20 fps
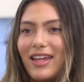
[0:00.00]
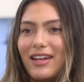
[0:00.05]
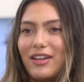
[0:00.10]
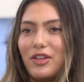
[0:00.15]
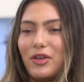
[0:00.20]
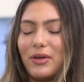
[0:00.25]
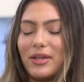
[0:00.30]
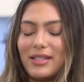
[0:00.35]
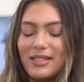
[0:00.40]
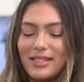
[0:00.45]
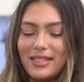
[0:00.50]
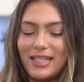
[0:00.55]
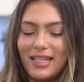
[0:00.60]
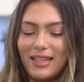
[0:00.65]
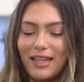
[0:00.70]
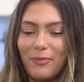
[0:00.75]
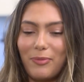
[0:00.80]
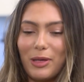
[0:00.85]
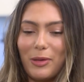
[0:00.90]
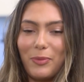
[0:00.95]
then you can
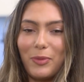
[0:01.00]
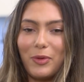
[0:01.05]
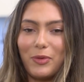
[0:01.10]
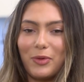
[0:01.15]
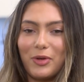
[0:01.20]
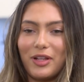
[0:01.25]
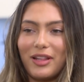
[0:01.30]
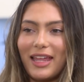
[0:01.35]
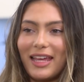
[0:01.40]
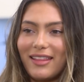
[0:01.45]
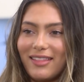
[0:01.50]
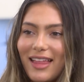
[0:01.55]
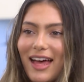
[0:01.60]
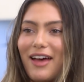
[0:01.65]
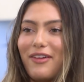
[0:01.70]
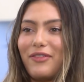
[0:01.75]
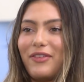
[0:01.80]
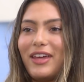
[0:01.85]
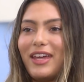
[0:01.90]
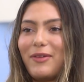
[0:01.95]
see that people were like
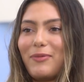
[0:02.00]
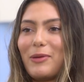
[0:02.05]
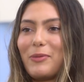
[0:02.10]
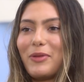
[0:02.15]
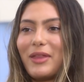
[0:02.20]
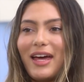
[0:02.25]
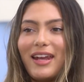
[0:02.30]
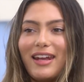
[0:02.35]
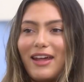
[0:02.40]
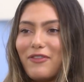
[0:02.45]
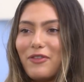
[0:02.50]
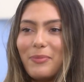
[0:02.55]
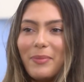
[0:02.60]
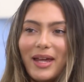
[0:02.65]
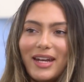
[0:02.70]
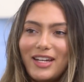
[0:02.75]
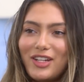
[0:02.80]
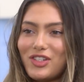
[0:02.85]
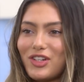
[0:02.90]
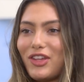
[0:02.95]
laughing, people that had never
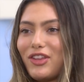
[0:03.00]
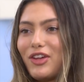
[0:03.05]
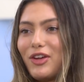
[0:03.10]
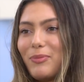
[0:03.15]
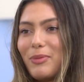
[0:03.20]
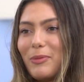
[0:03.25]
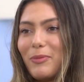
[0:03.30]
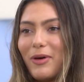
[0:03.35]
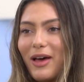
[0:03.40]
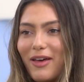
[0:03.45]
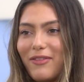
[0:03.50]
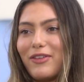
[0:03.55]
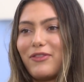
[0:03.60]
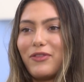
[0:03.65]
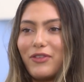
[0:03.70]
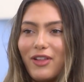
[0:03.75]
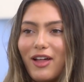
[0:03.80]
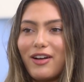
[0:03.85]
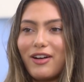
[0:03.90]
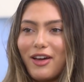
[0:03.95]
met each other, people having
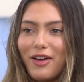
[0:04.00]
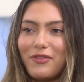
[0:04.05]
full on